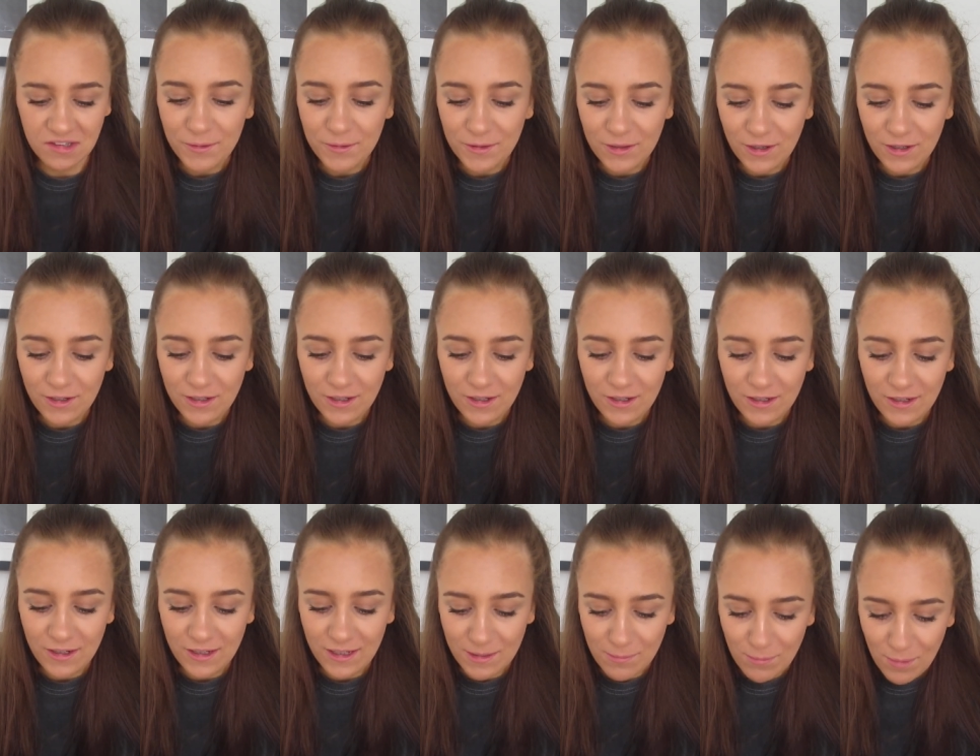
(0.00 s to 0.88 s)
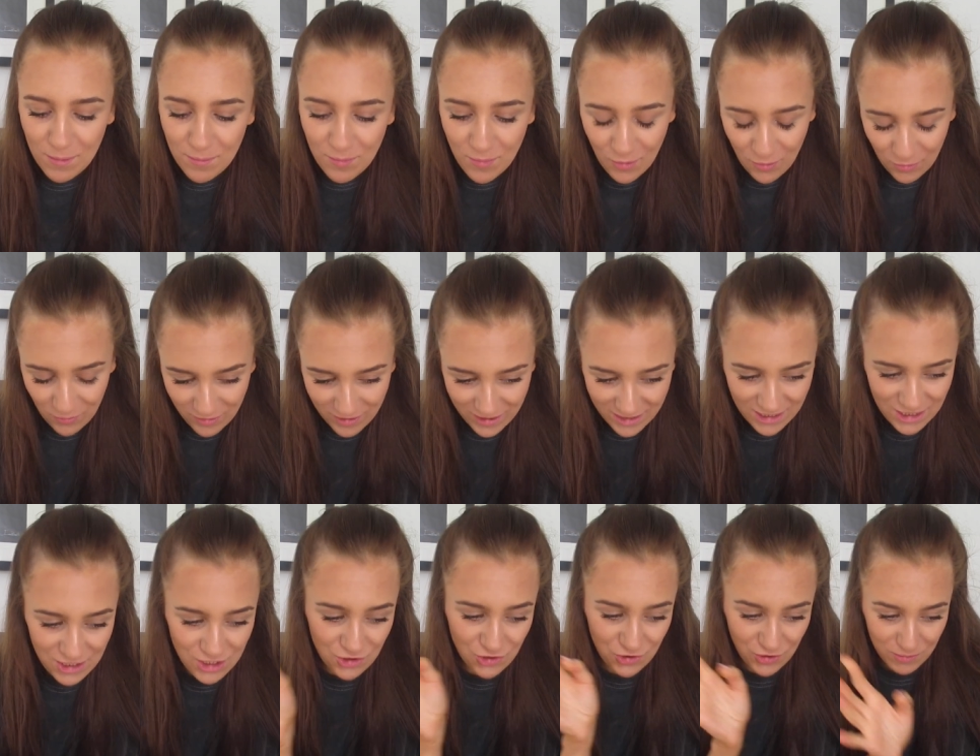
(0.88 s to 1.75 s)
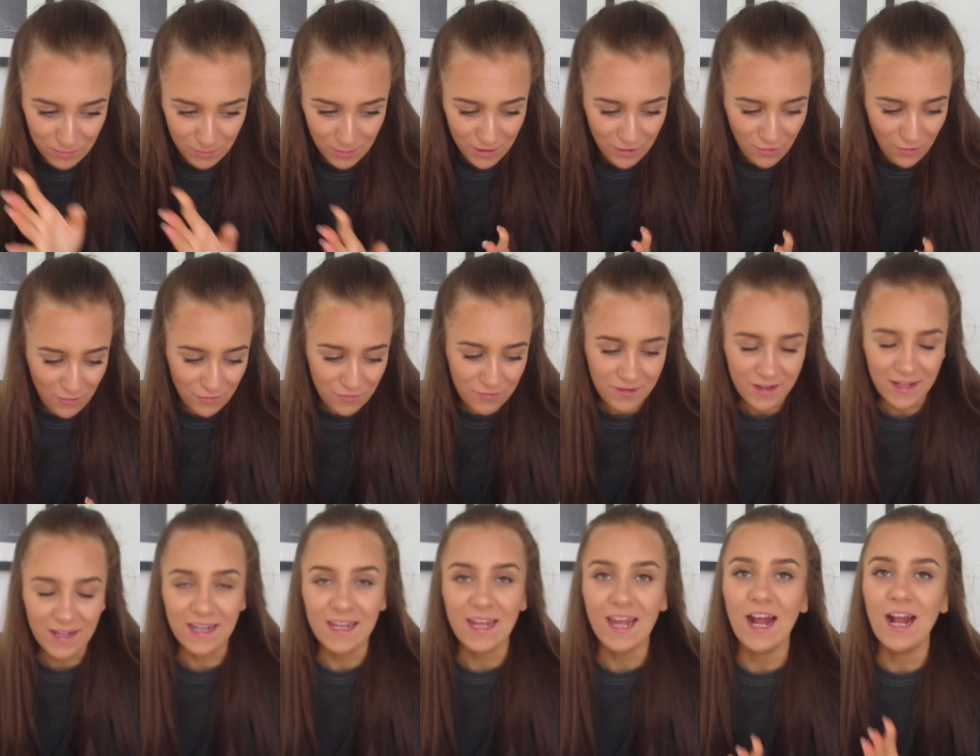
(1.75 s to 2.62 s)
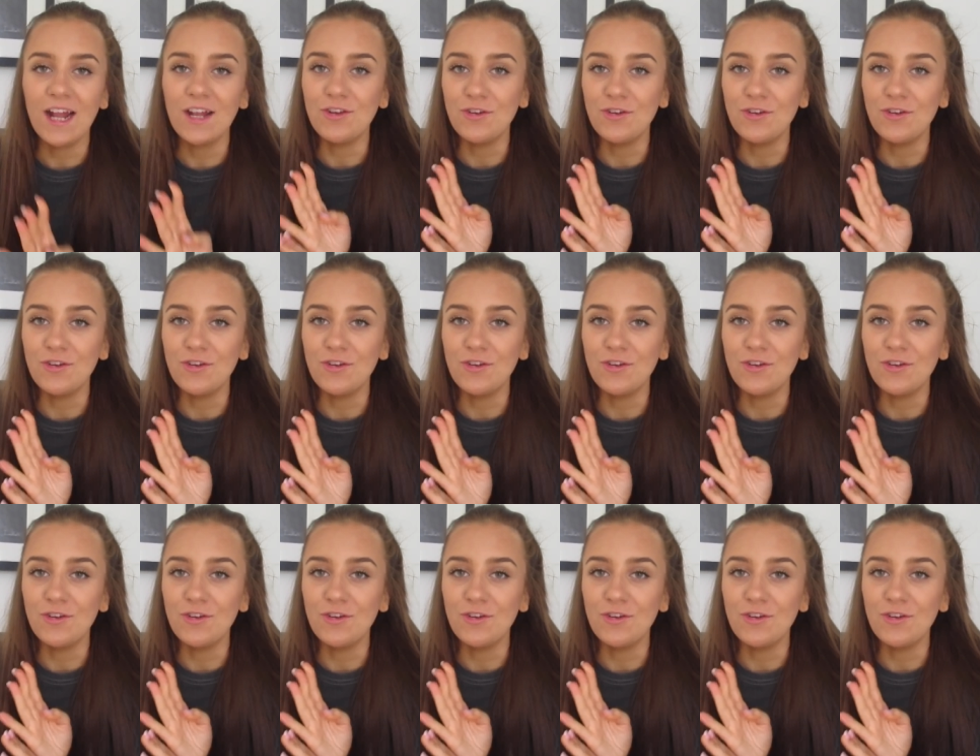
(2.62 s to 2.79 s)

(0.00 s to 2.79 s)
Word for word: I'm gonna eat my porridge, drink my coffee,